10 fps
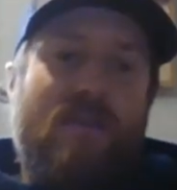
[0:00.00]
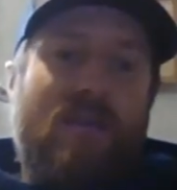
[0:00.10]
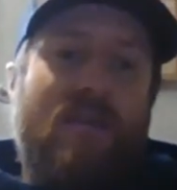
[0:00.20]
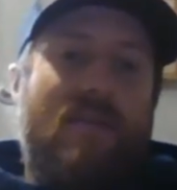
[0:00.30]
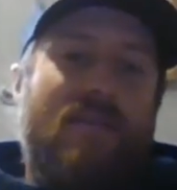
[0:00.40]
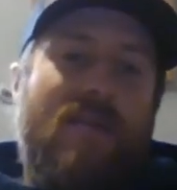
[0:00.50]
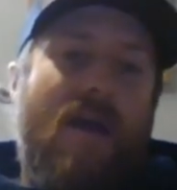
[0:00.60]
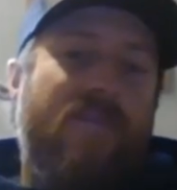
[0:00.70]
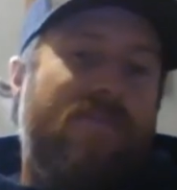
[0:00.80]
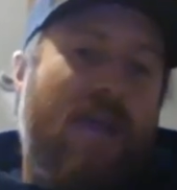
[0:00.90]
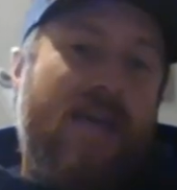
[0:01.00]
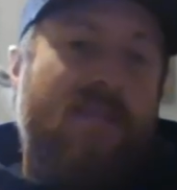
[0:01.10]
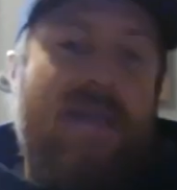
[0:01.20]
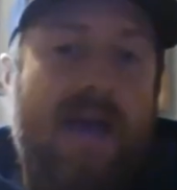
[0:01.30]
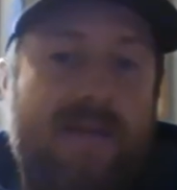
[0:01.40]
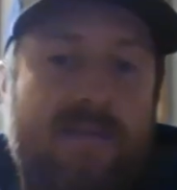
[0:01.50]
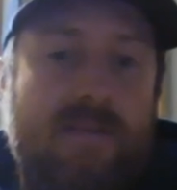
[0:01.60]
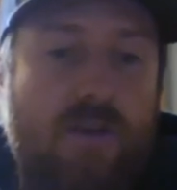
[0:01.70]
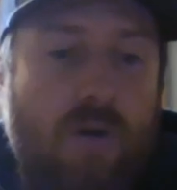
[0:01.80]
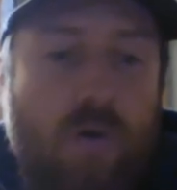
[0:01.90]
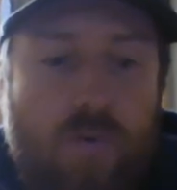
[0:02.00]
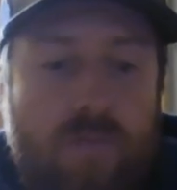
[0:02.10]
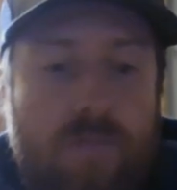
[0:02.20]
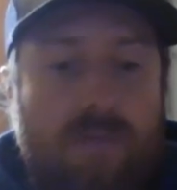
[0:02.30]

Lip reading: And I've had that, you know,